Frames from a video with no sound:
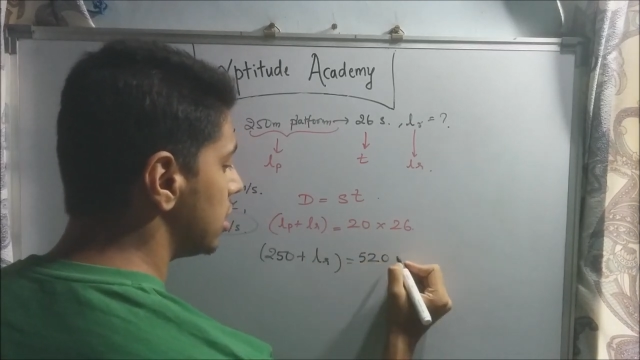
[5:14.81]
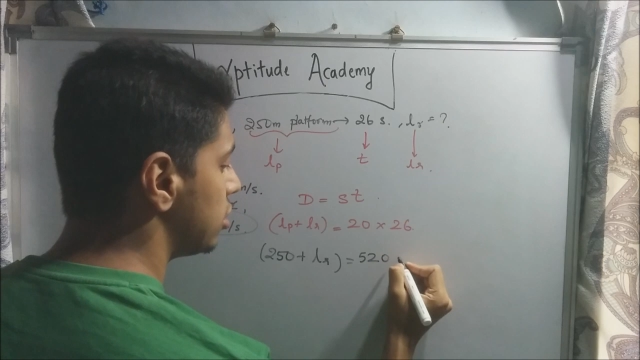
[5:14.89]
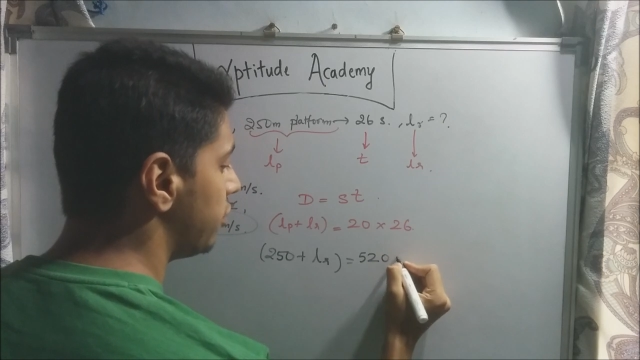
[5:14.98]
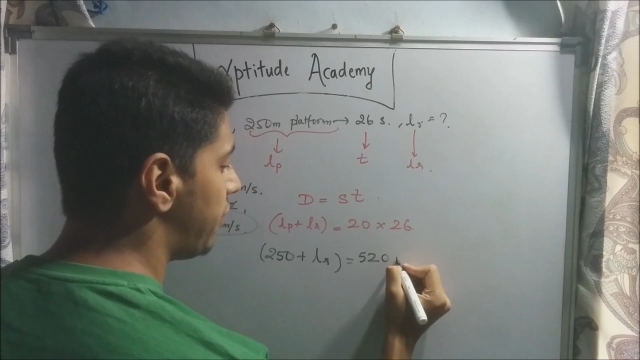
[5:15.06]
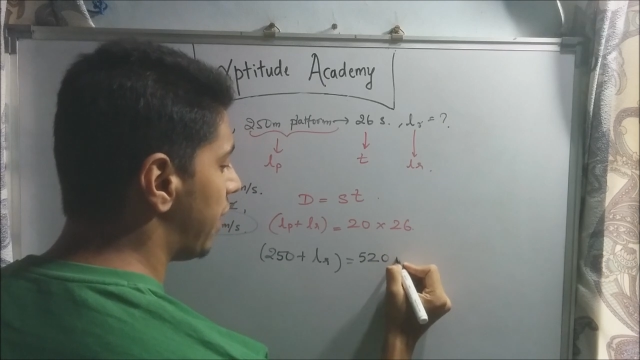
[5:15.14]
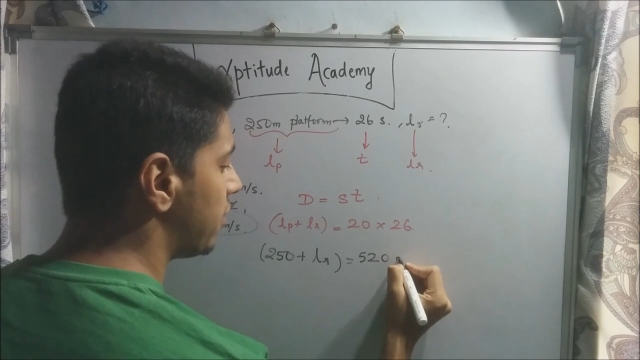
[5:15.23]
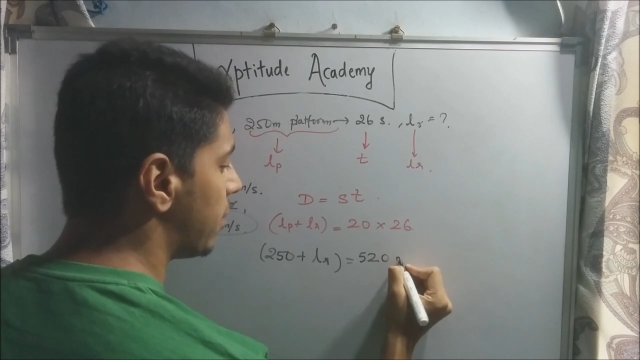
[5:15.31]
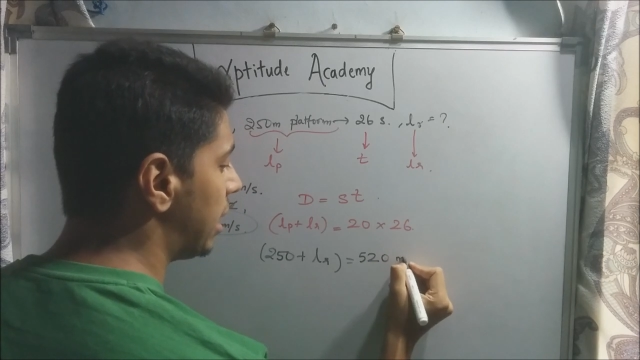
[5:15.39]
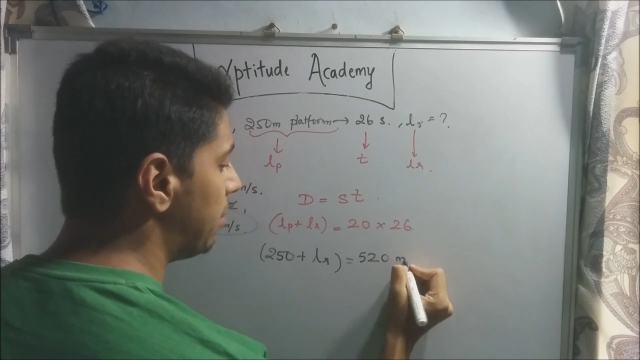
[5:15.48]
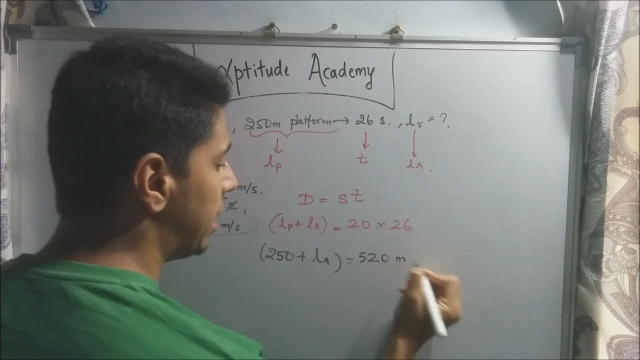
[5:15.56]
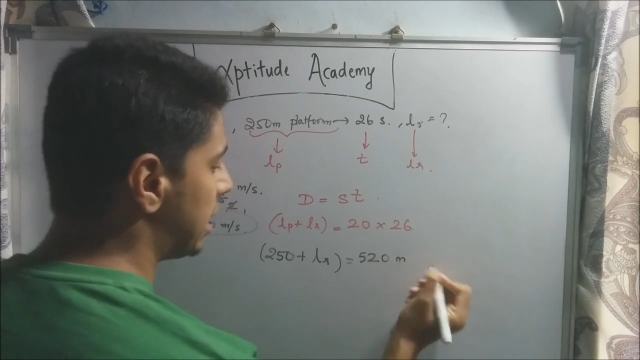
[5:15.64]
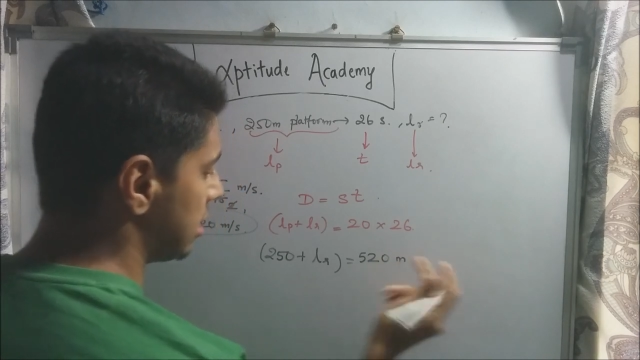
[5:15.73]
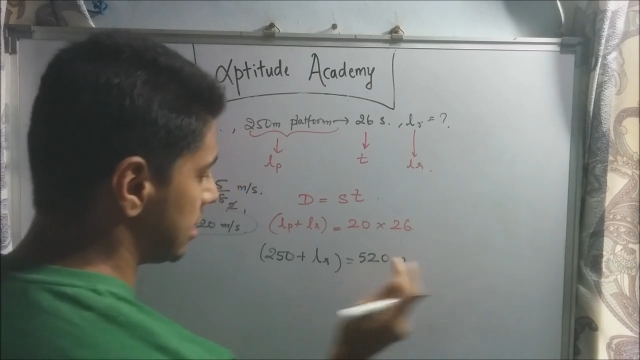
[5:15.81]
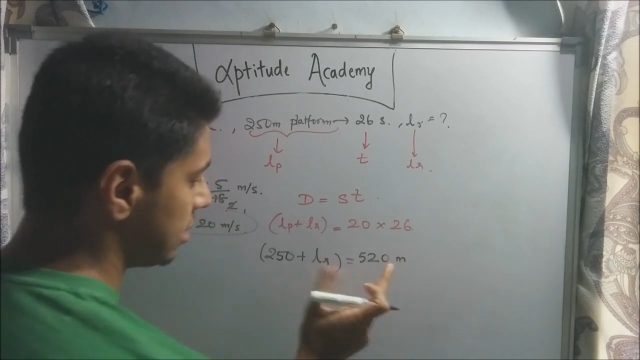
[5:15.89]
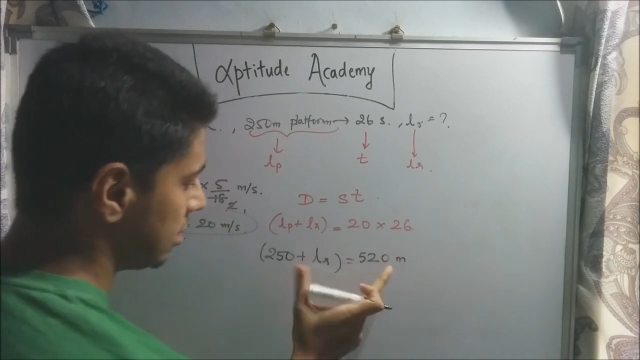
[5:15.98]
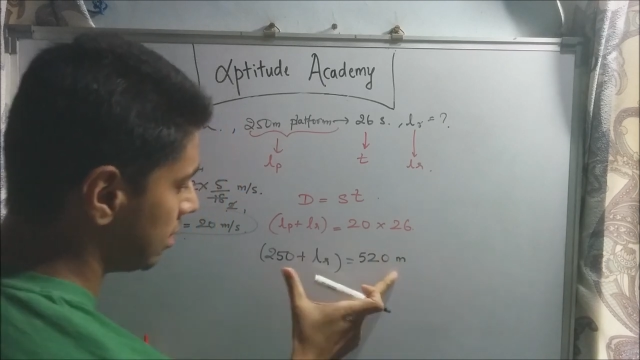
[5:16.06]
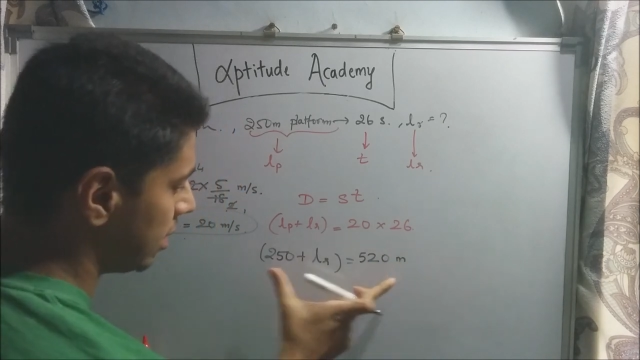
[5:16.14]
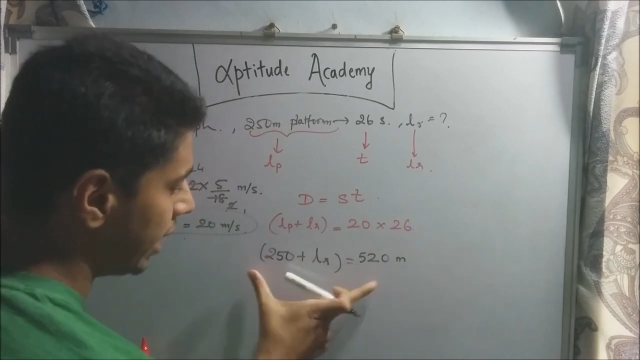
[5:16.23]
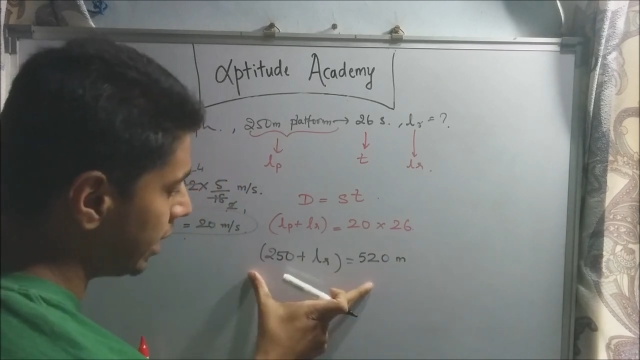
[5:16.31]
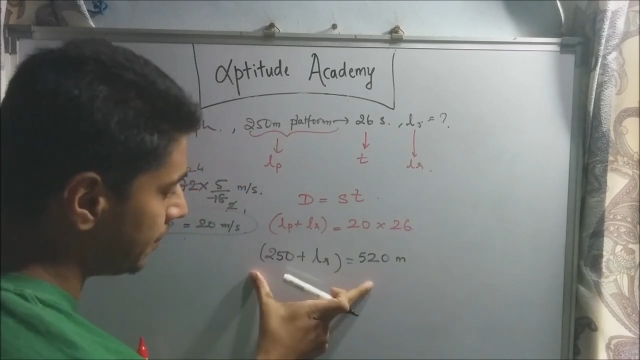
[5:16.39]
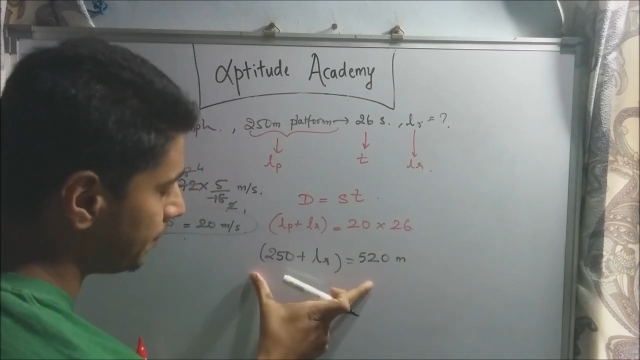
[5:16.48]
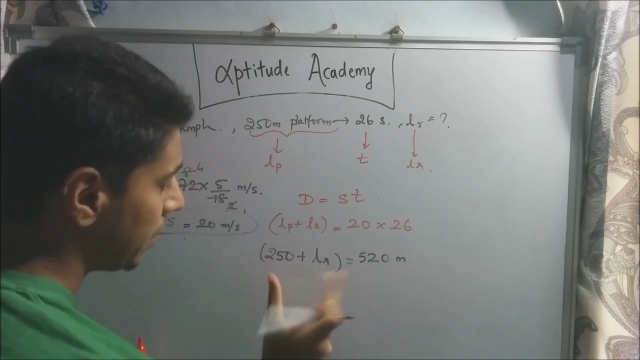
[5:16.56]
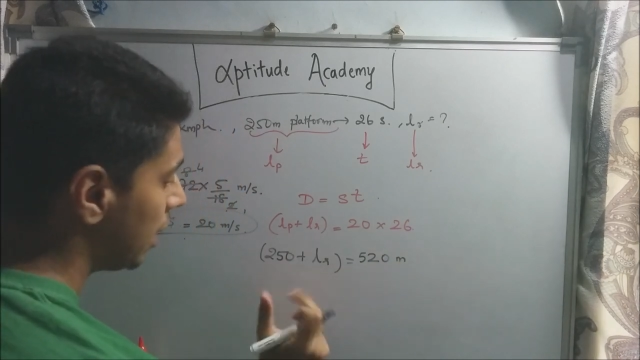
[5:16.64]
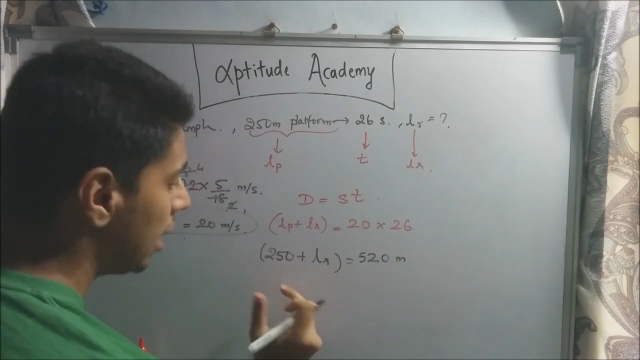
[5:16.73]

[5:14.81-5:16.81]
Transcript: So 520 meters, right?